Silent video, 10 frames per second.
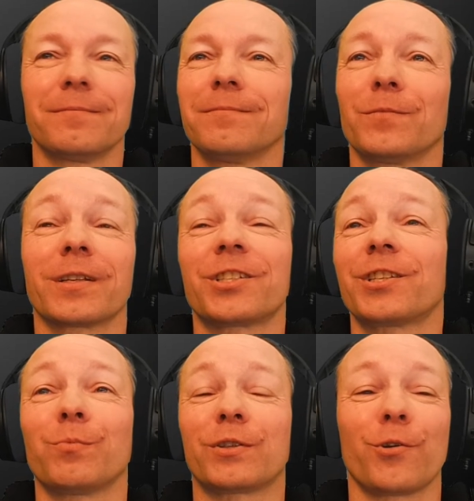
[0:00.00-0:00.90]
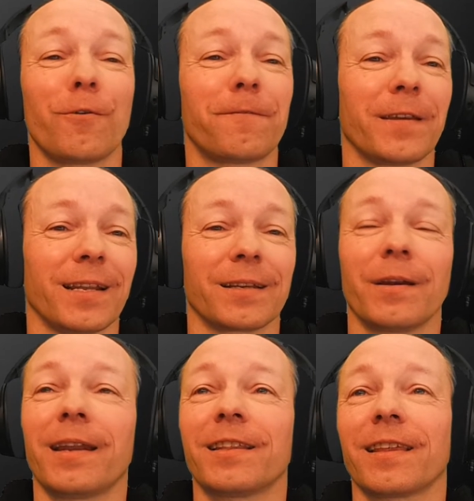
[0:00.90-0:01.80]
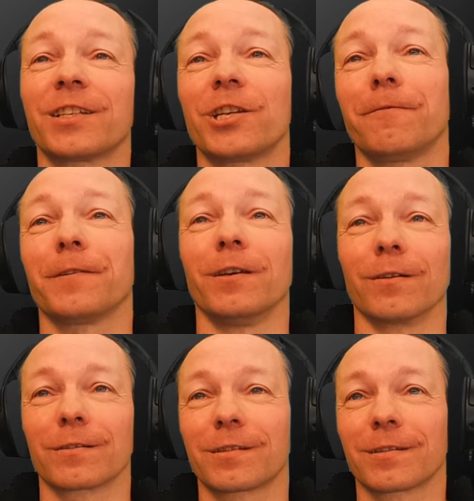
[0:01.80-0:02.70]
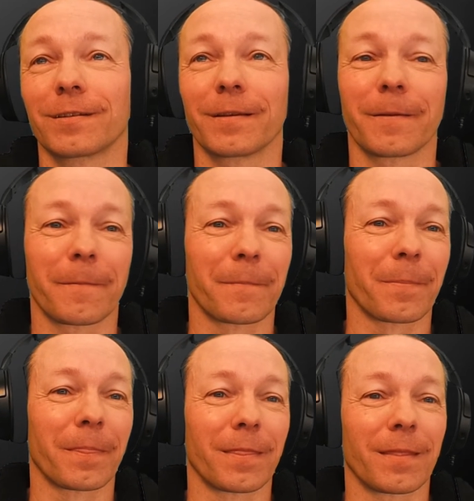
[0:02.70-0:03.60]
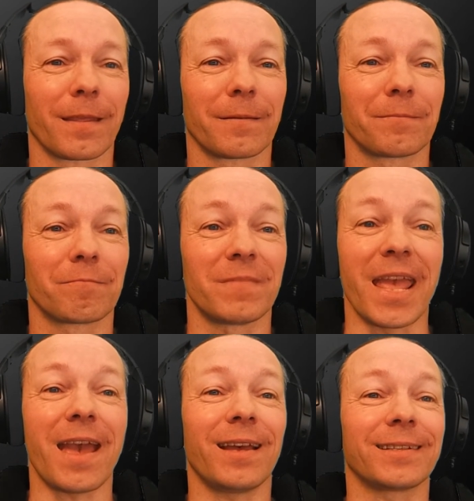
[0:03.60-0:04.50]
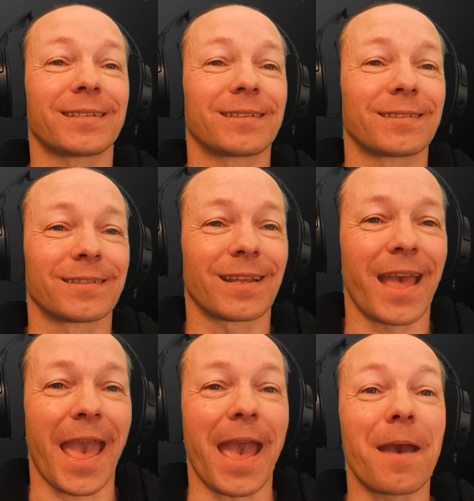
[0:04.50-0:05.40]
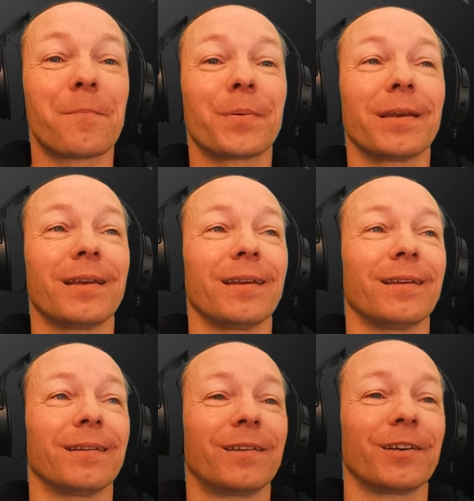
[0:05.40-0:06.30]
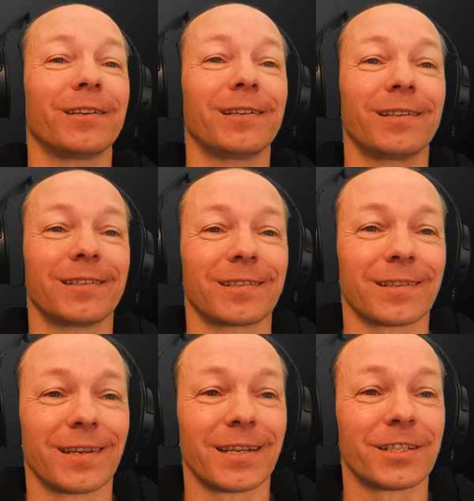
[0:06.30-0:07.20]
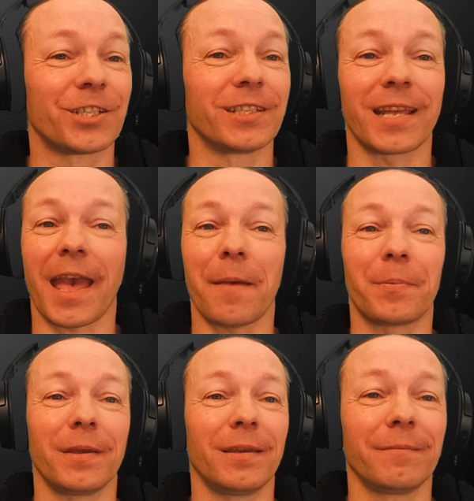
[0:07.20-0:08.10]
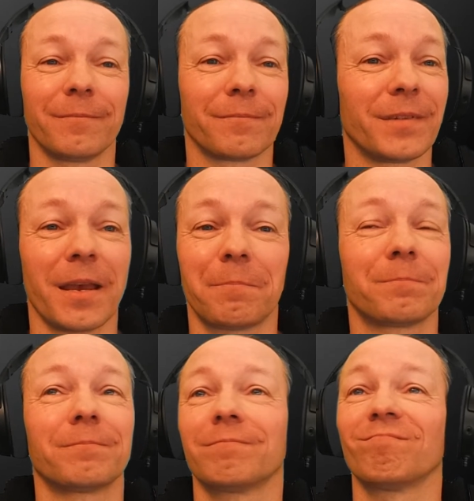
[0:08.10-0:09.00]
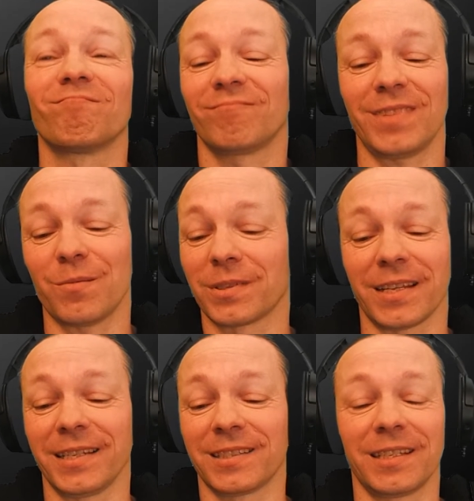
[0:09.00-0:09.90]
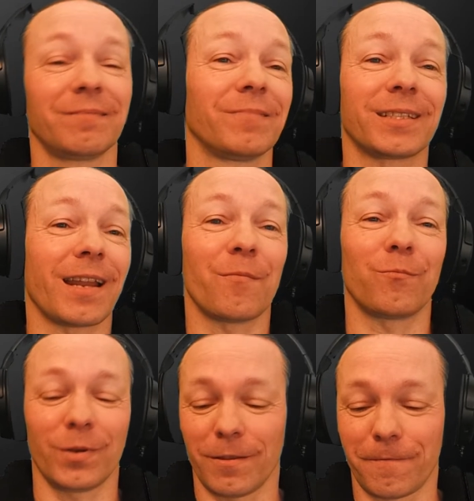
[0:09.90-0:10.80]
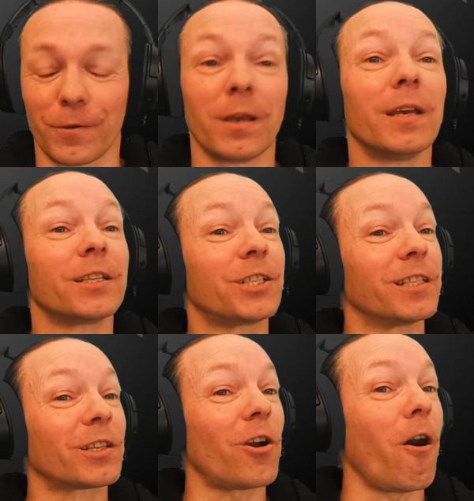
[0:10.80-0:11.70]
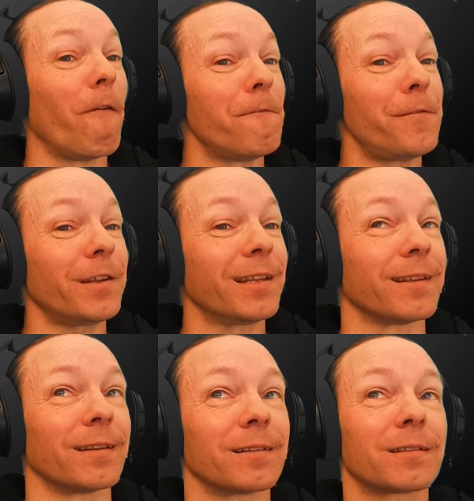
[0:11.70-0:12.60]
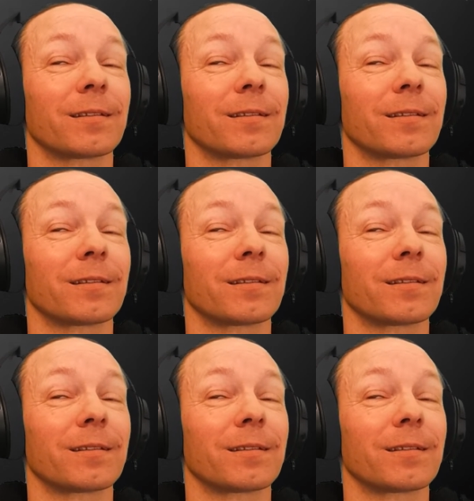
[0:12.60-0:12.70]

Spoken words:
What's her feeling? How do you think she feels? Yes, happy, good. She's happy. Yep, that was easy. It's like one of the first. She's confident.